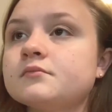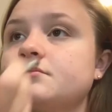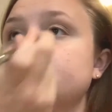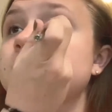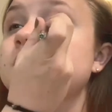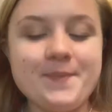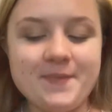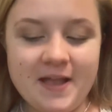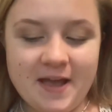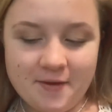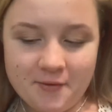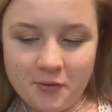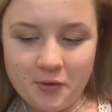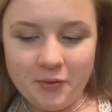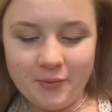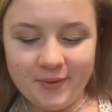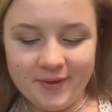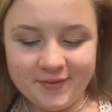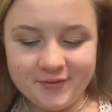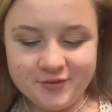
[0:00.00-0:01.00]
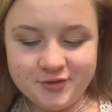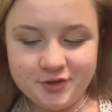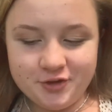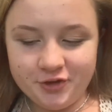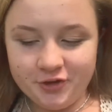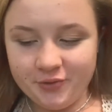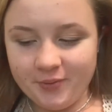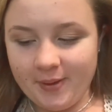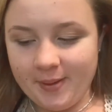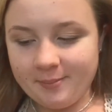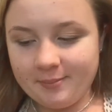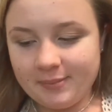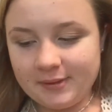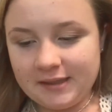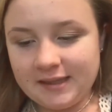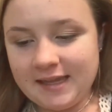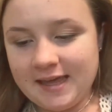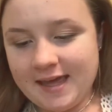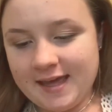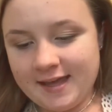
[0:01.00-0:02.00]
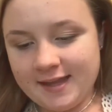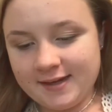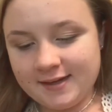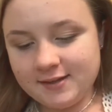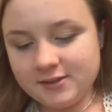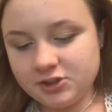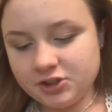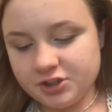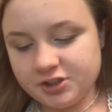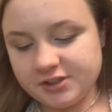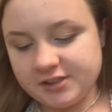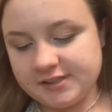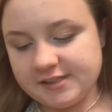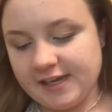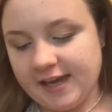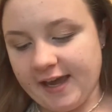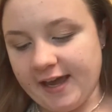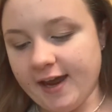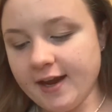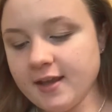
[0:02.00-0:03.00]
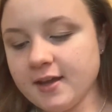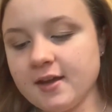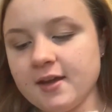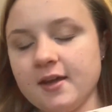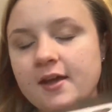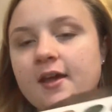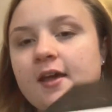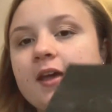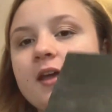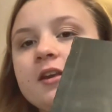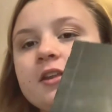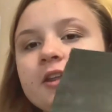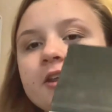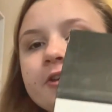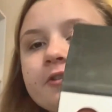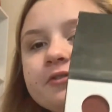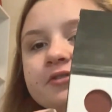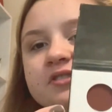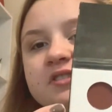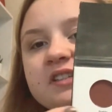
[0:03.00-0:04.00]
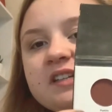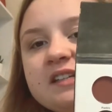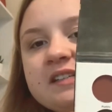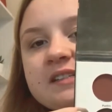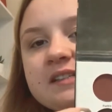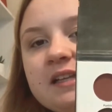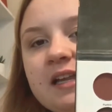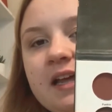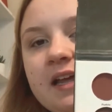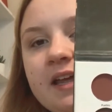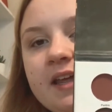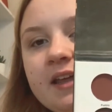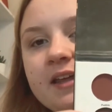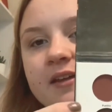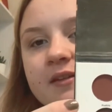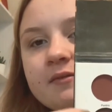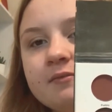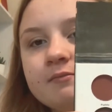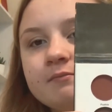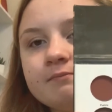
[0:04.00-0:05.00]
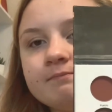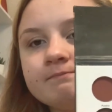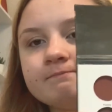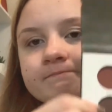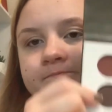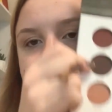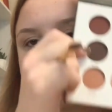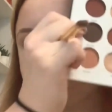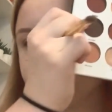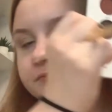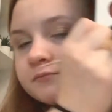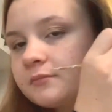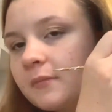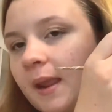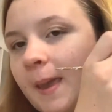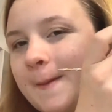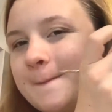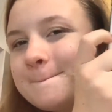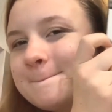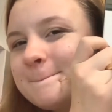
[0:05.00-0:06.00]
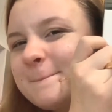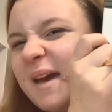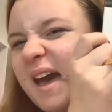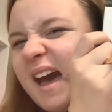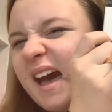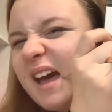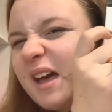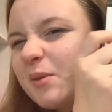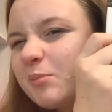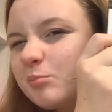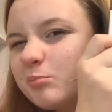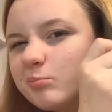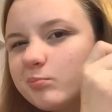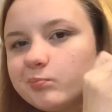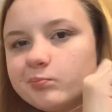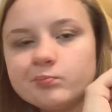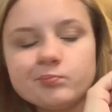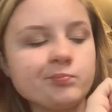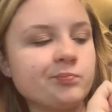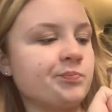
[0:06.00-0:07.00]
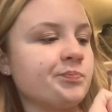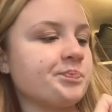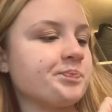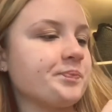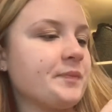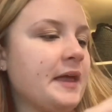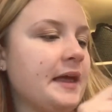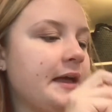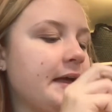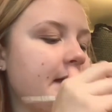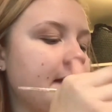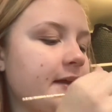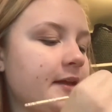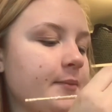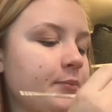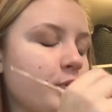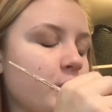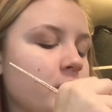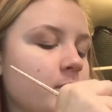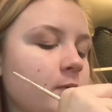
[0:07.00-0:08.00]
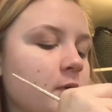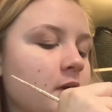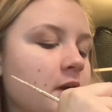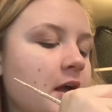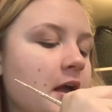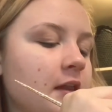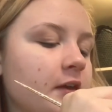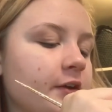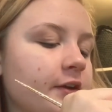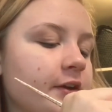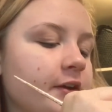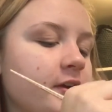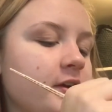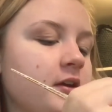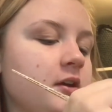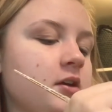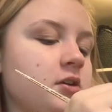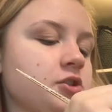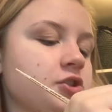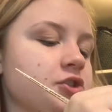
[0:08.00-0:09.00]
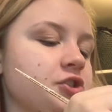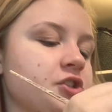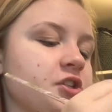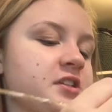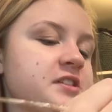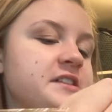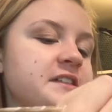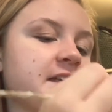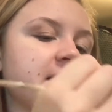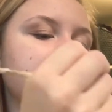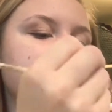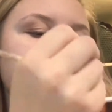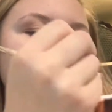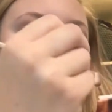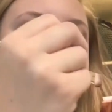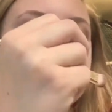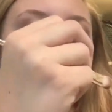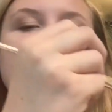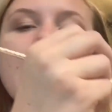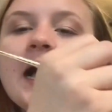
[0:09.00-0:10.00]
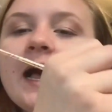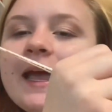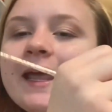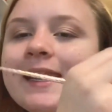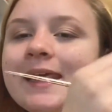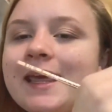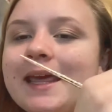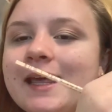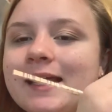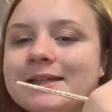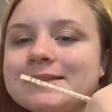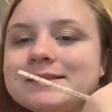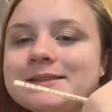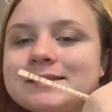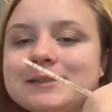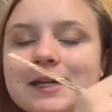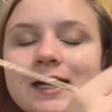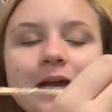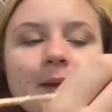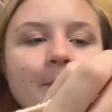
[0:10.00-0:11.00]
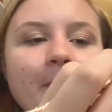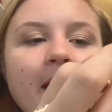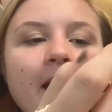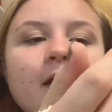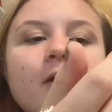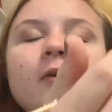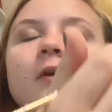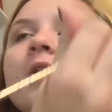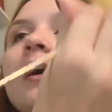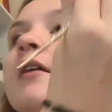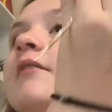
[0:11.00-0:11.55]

Now going to blend just a tad and use this like matte purple color, just the tiniest amount of